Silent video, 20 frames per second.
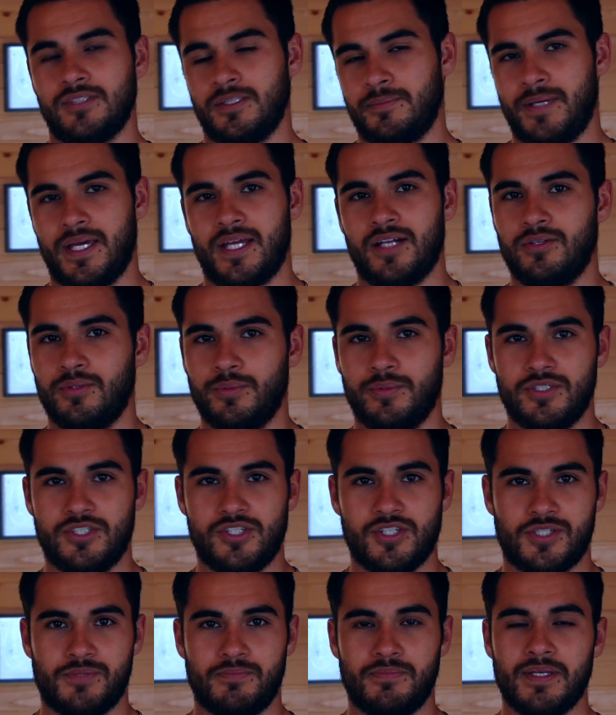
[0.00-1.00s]
A panel would
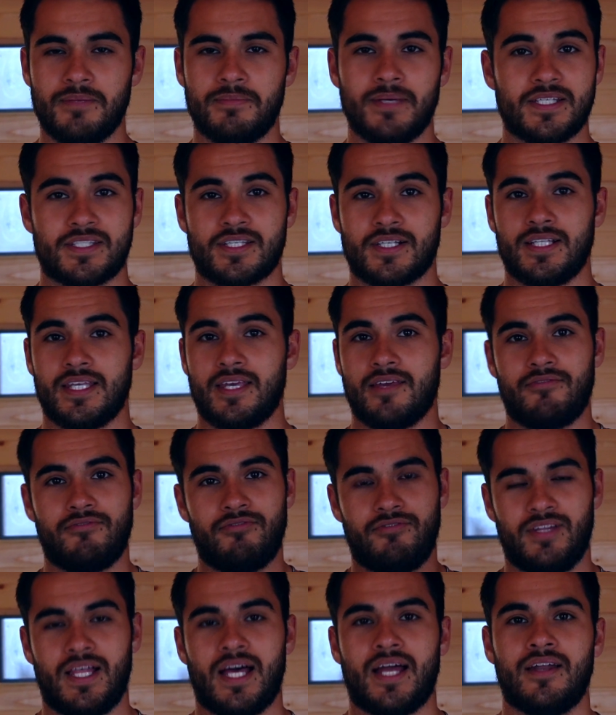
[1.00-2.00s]
just be basically a
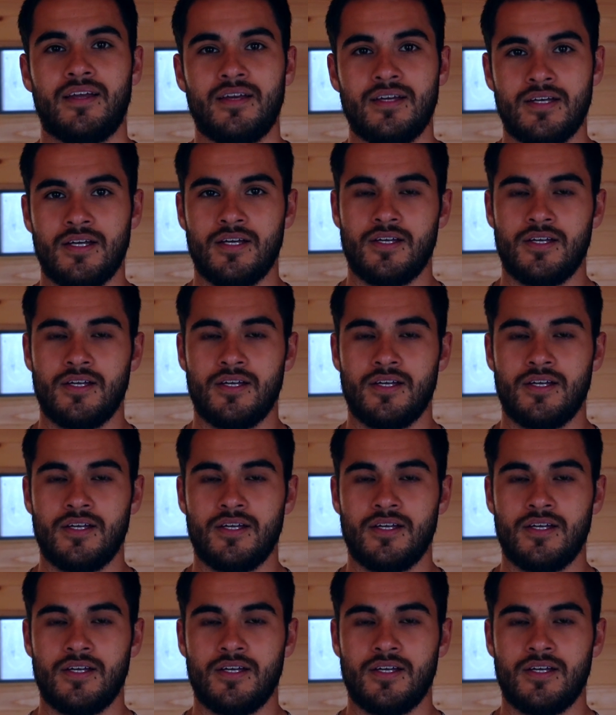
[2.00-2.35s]
flat